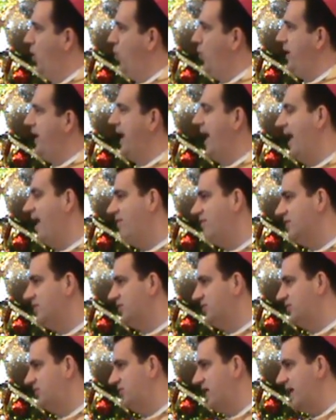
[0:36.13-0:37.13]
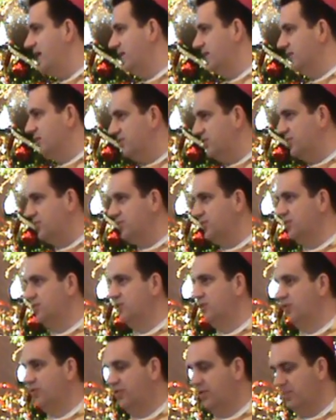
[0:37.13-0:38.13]
We have a
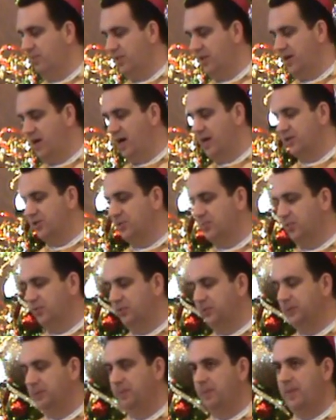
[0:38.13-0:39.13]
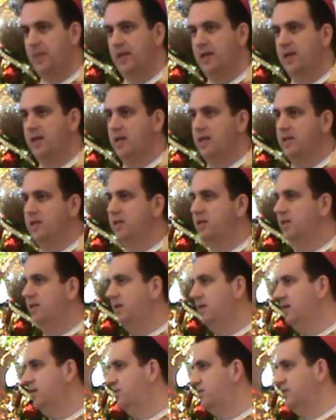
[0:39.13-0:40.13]
sense from the gospel.
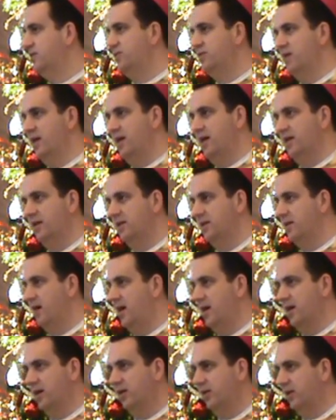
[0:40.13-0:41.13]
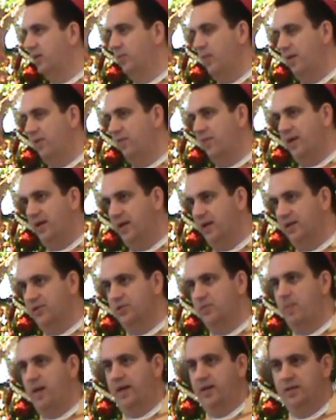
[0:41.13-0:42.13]
This is not entirely what they
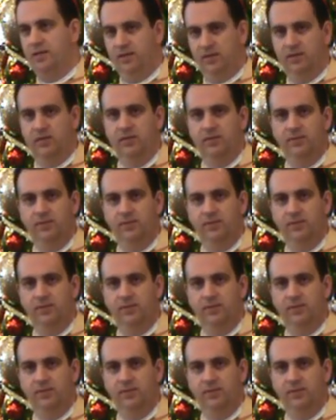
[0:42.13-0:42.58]
expected.